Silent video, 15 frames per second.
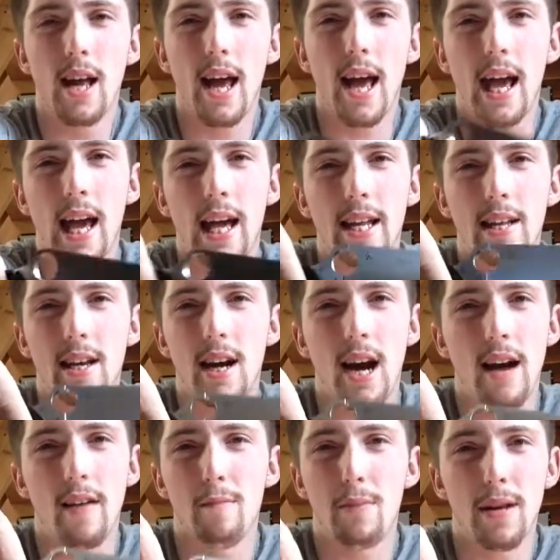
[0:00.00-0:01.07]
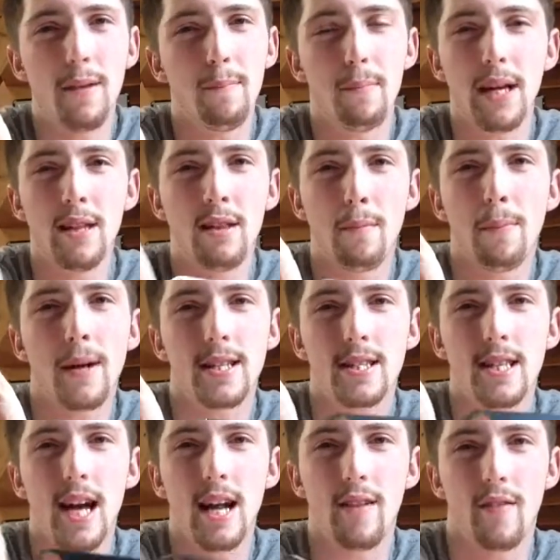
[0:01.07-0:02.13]
and I've been beating the
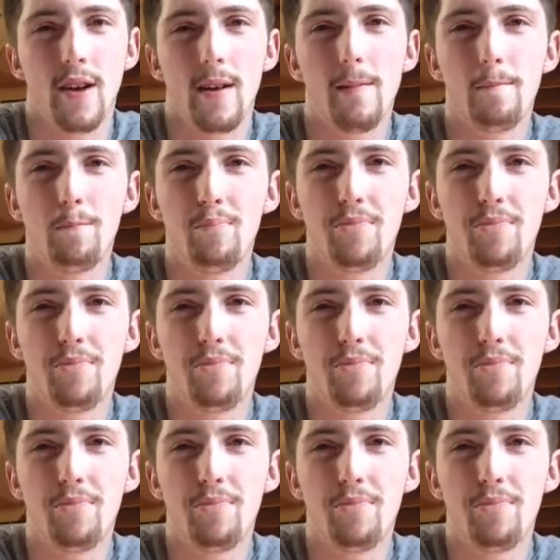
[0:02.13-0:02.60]
piss out of it.